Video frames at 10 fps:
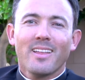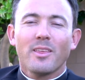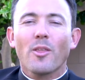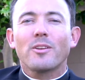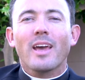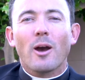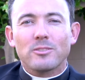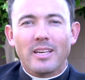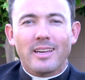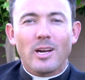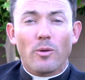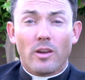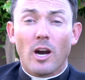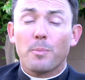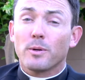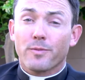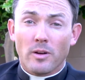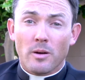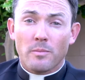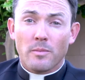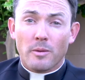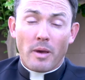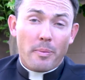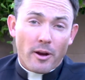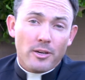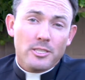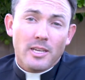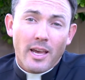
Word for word: The other day I was hanging out with a couple from my parish